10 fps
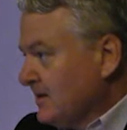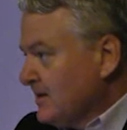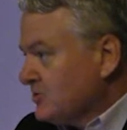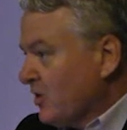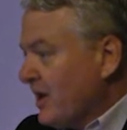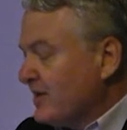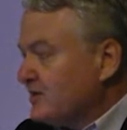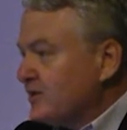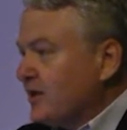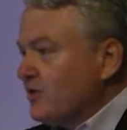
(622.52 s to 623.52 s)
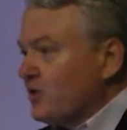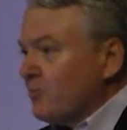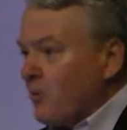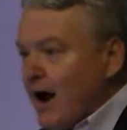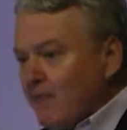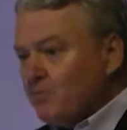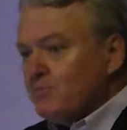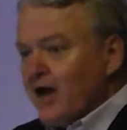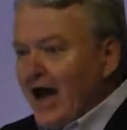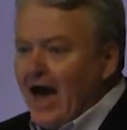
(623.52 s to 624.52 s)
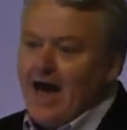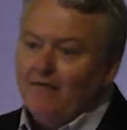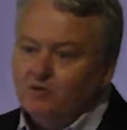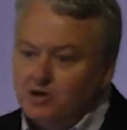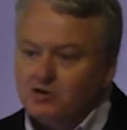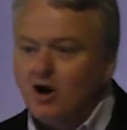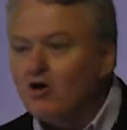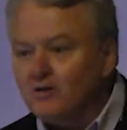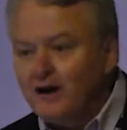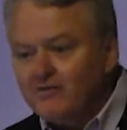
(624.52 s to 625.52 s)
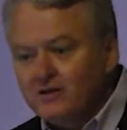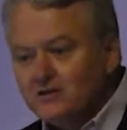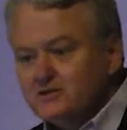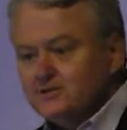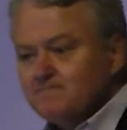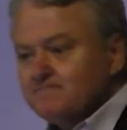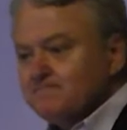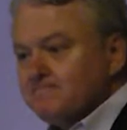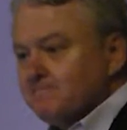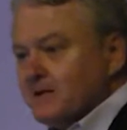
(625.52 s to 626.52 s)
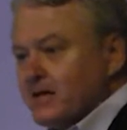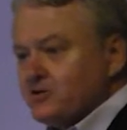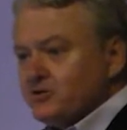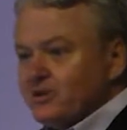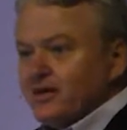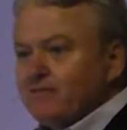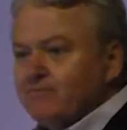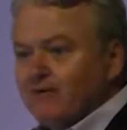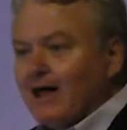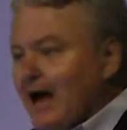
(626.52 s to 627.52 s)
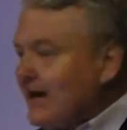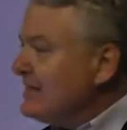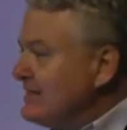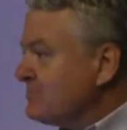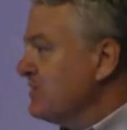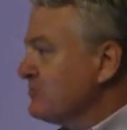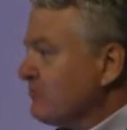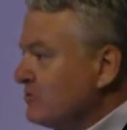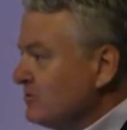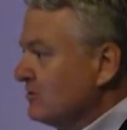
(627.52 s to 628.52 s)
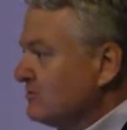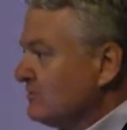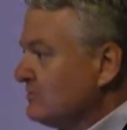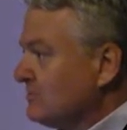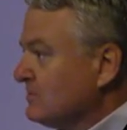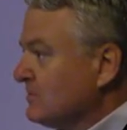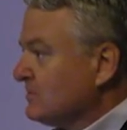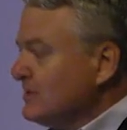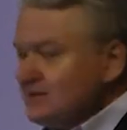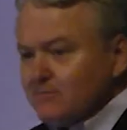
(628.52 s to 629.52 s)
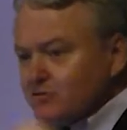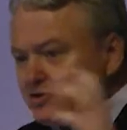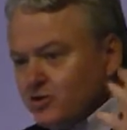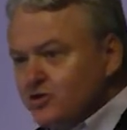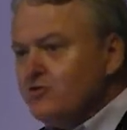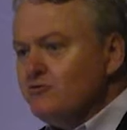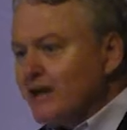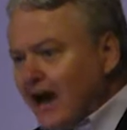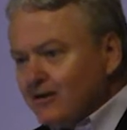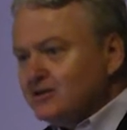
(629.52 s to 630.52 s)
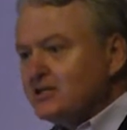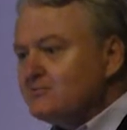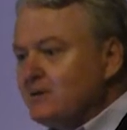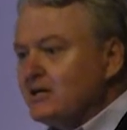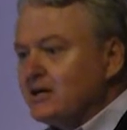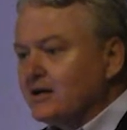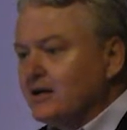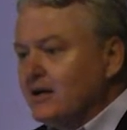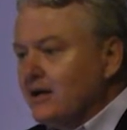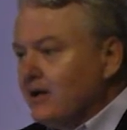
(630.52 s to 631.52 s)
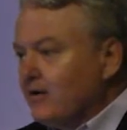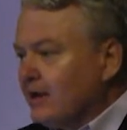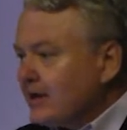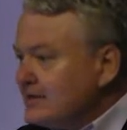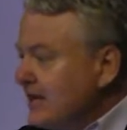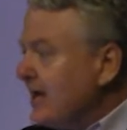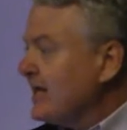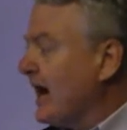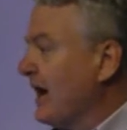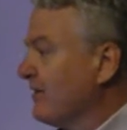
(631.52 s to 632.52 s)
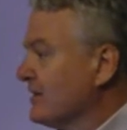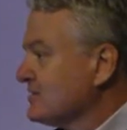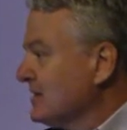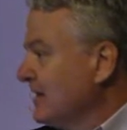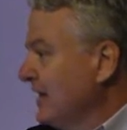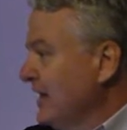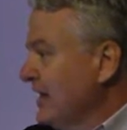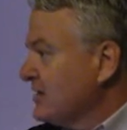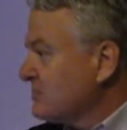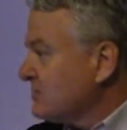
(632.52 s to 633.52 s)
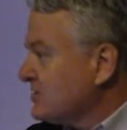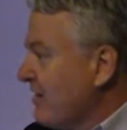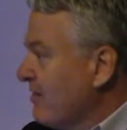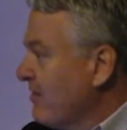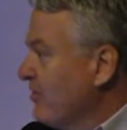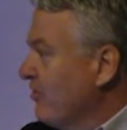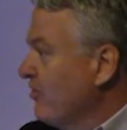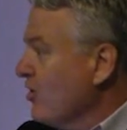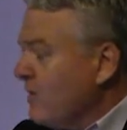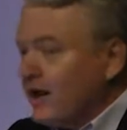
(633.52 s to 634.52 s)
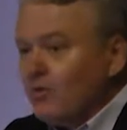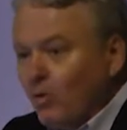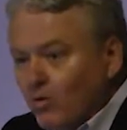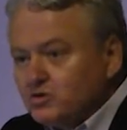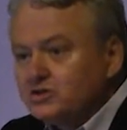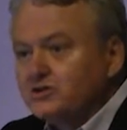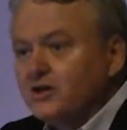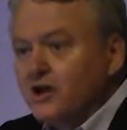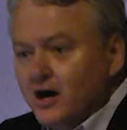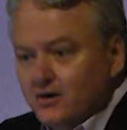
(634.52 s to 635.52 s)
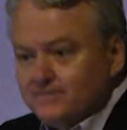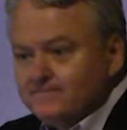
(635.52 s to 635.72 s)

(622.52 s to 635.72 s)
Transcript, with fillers: So it's the problem you have when you talk about this is you think, well, how can this be true? These numbers are huge. How can this be? Well, I can tell you how it is. It's because nobody wants you to know.